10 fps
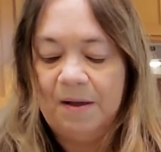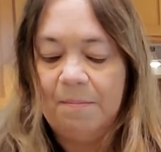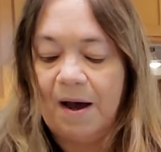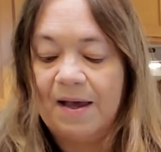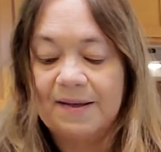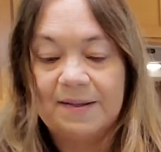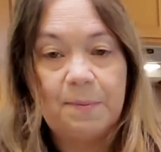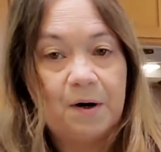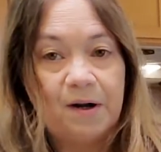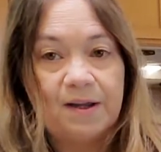my
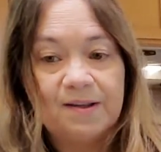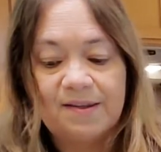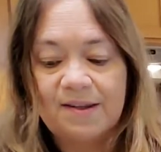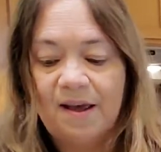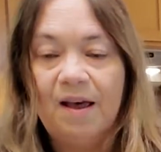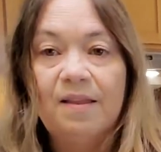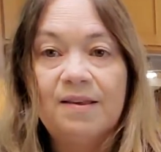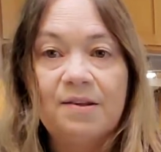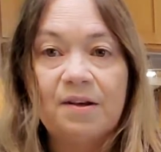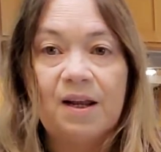experience,
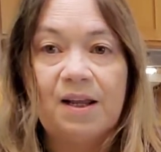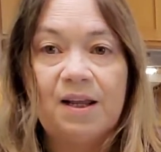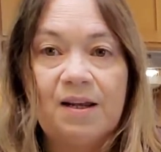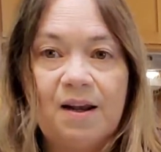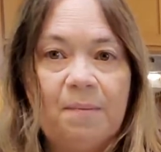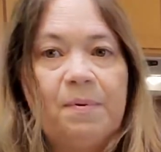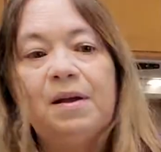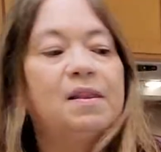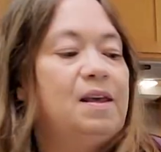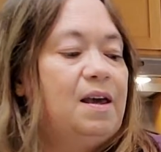this will get eaten up
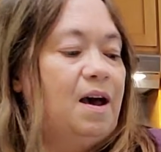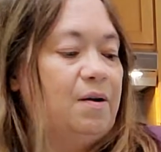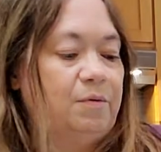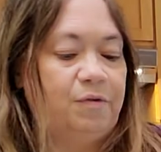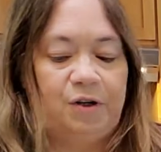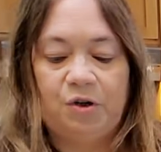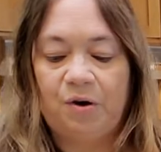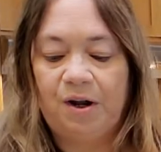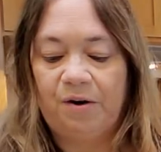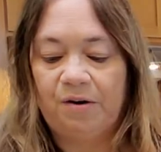in the
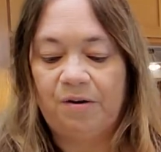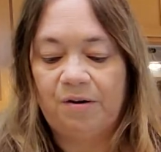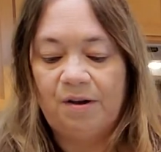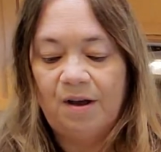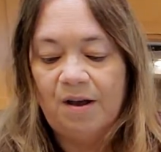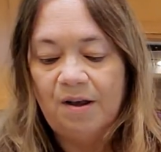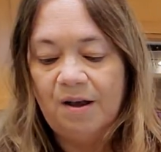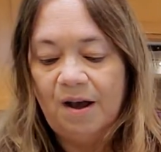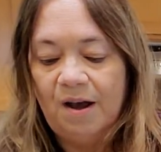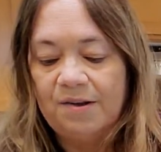refrigerator
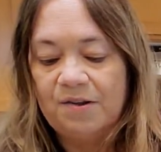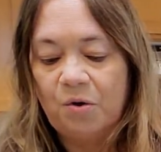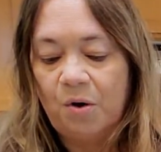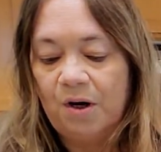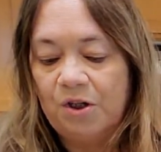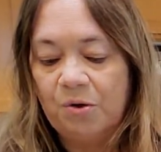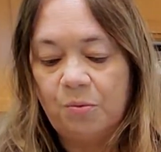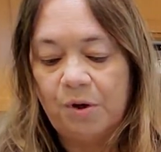storage.